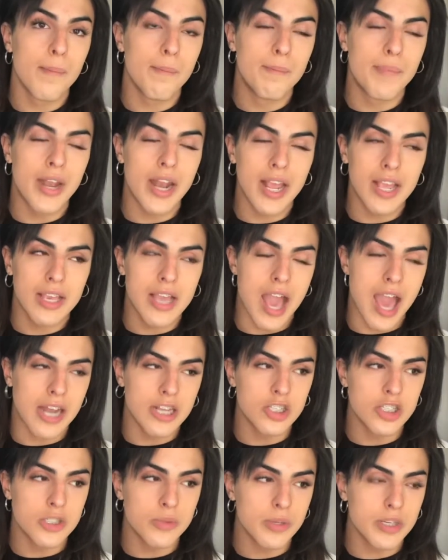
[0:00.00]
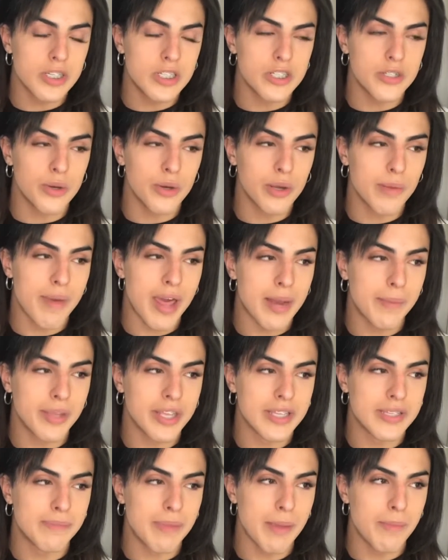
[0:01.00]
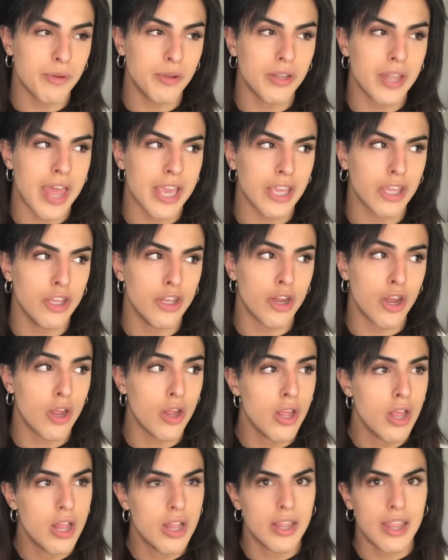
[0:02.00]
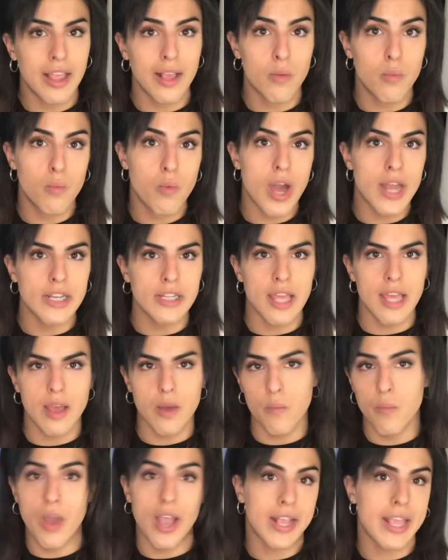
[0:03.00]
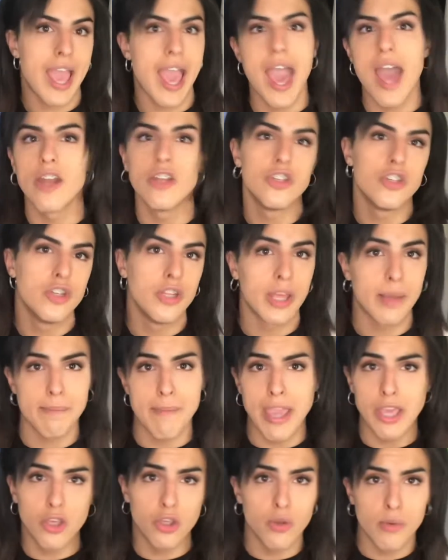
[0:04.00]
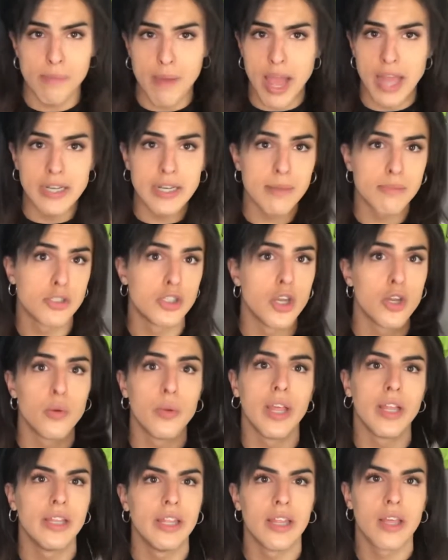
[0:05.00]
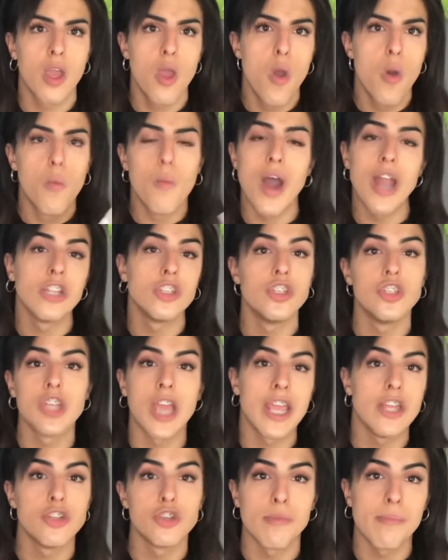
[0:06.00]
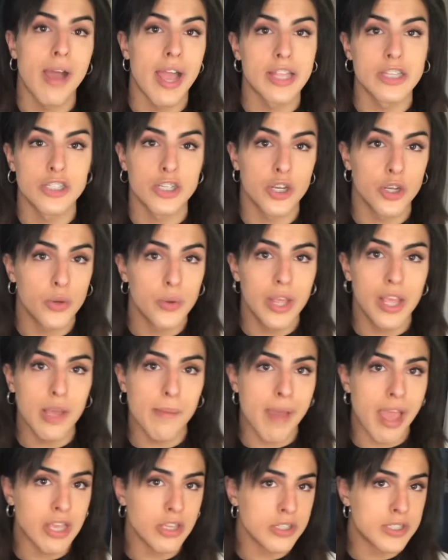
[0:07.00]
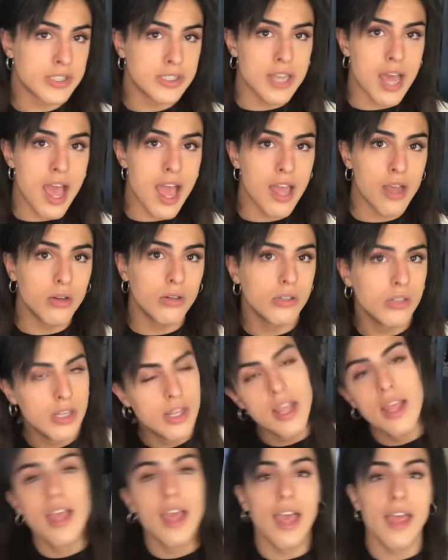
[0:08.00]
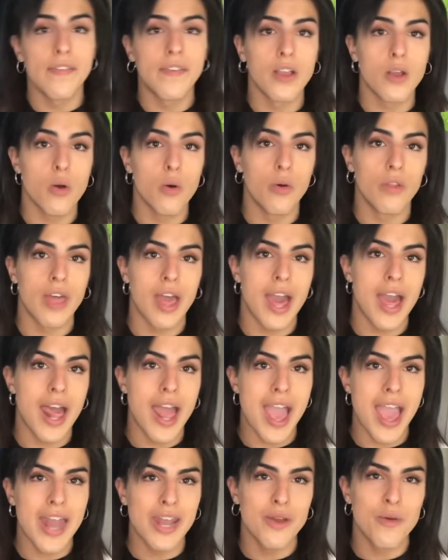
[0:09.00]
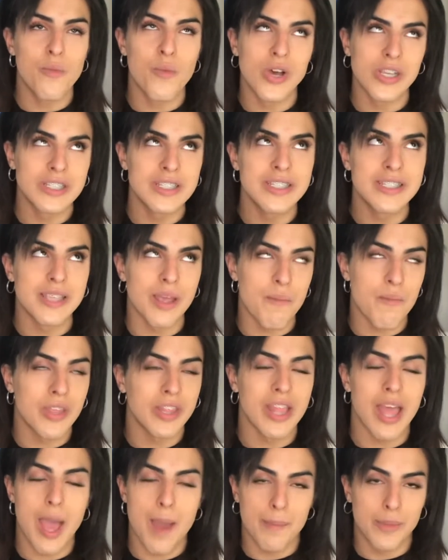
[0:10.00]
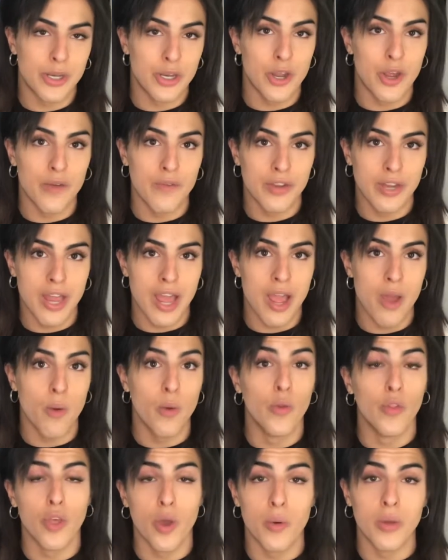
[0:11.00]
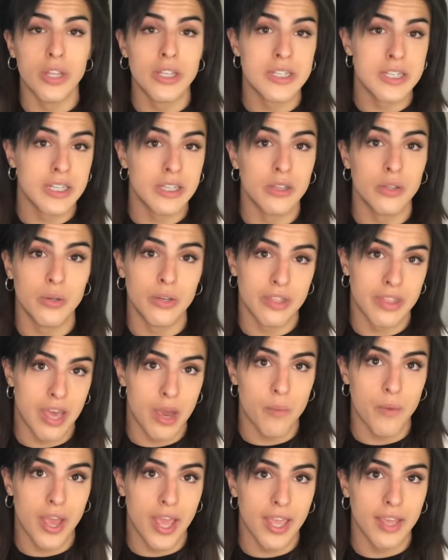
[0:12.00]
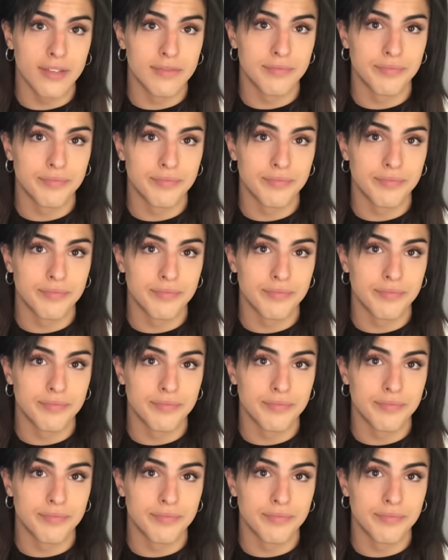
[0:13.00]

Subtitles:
But I kind of just wanted to talk about it because people are like, you know, like, how did you, like, make your mind up so quickly? Like, why did you change your mind so quick about your style and, like, all that? And it wasn't something that happened overnight, although it did look that way.